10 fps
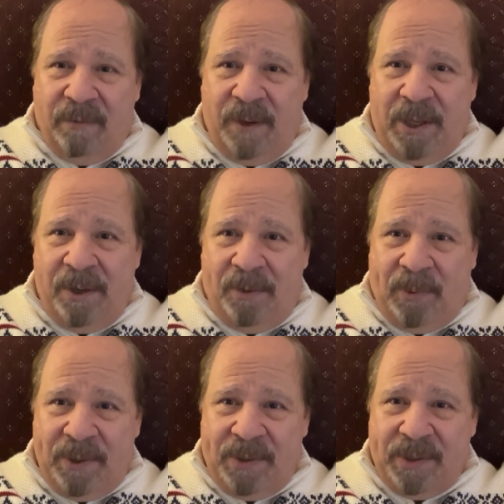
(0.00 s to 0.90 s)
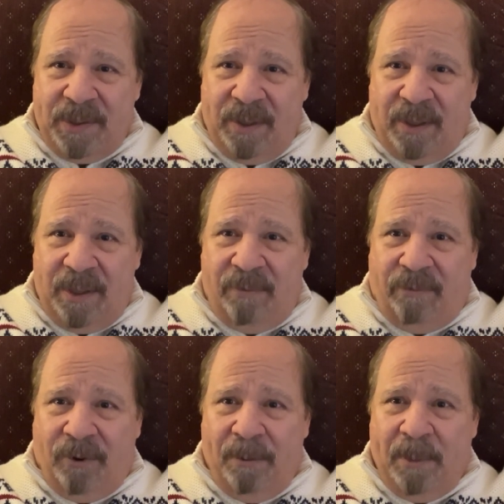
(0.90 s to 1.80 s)
video was
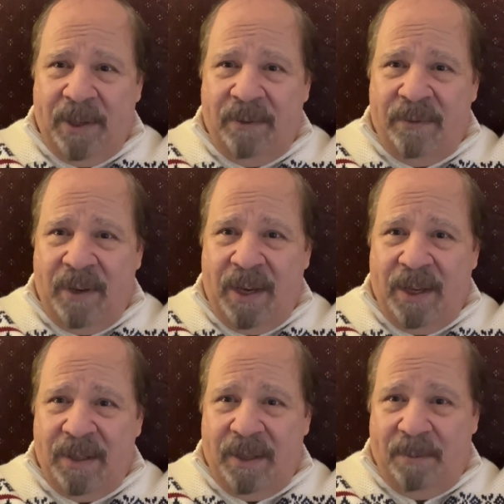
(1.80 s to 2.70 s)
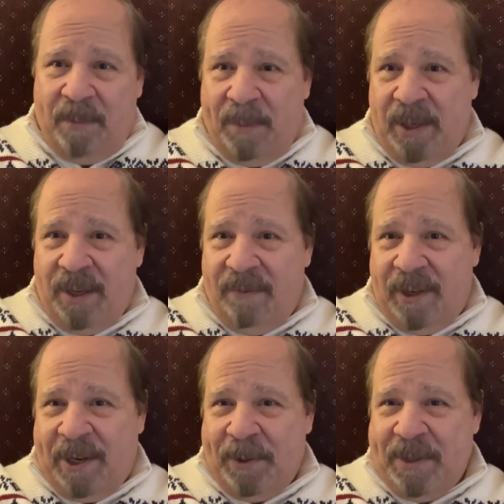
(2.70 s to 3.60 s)
informative and maybe
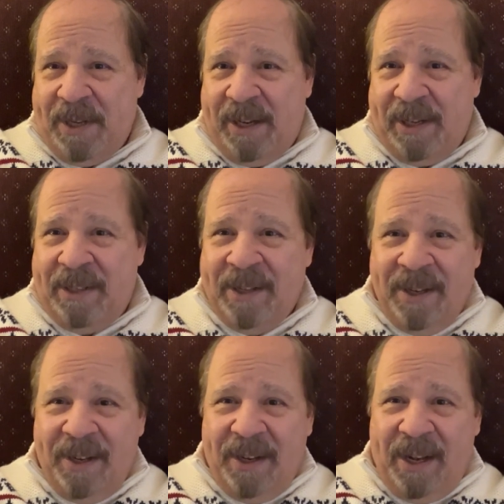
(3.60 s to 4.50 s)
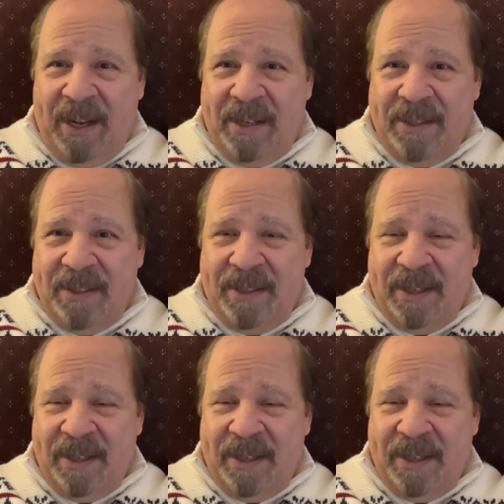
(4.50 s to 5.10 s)
even entertaining. And